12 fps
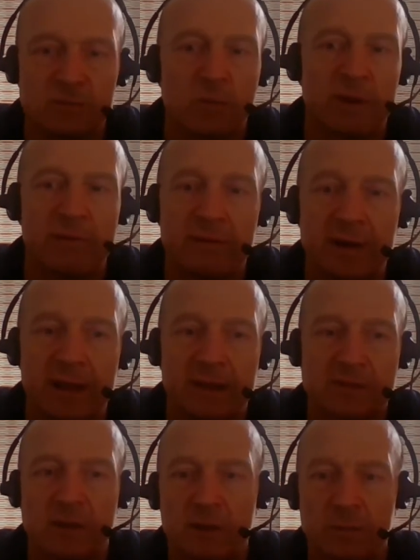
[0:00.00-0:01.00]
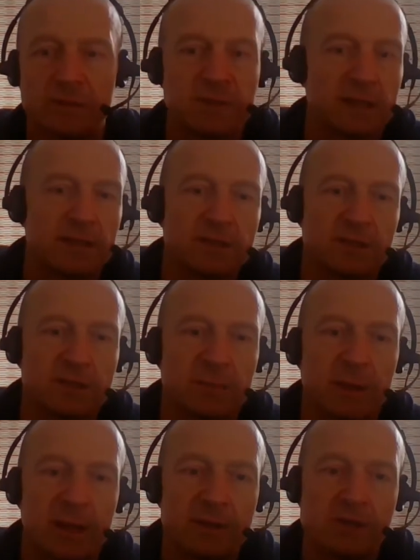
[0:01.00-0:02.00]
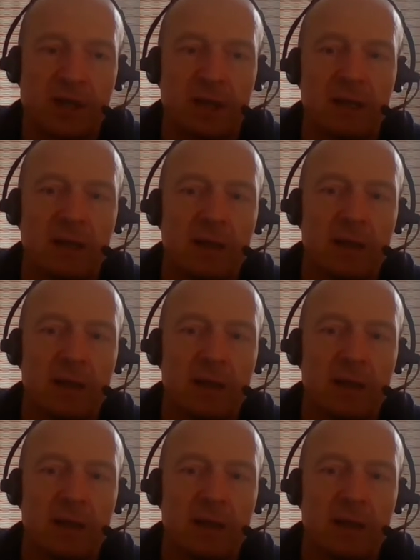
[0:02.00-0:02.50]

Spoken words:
whatever it is, we send it to the supply chain.